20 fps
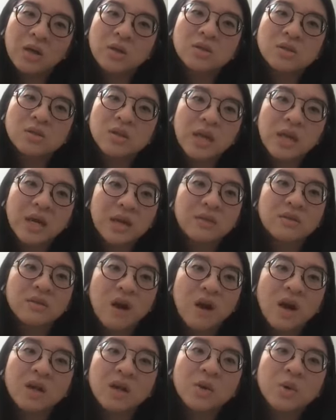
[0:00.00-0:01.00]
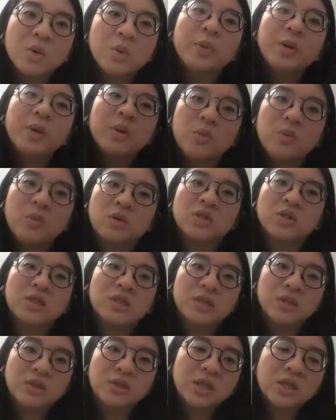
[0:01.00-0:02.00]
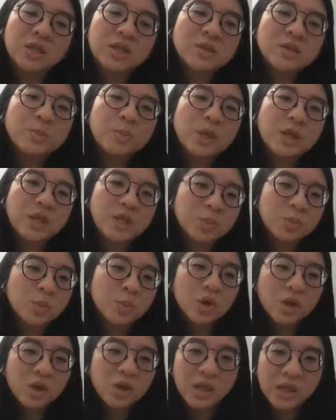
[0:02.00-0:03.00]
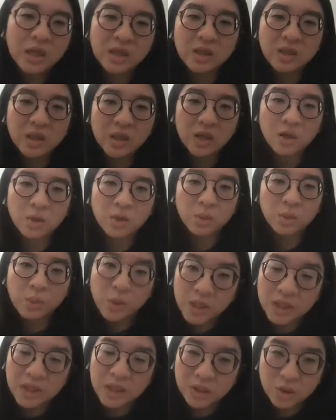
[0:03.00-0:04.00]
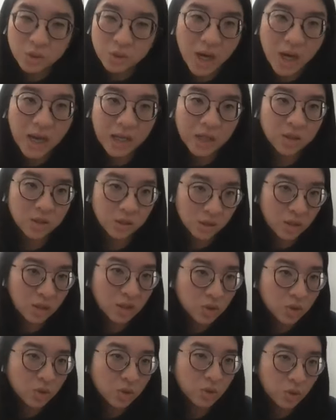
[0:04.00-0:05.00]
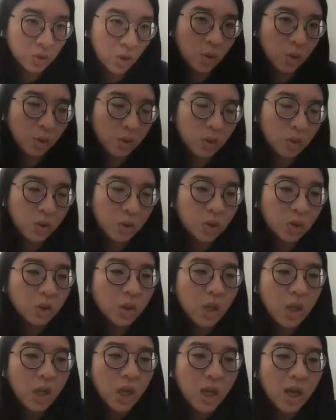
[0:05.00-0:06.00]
I would say I thought it would be more serious, but it's more like they are really trying to get to know you.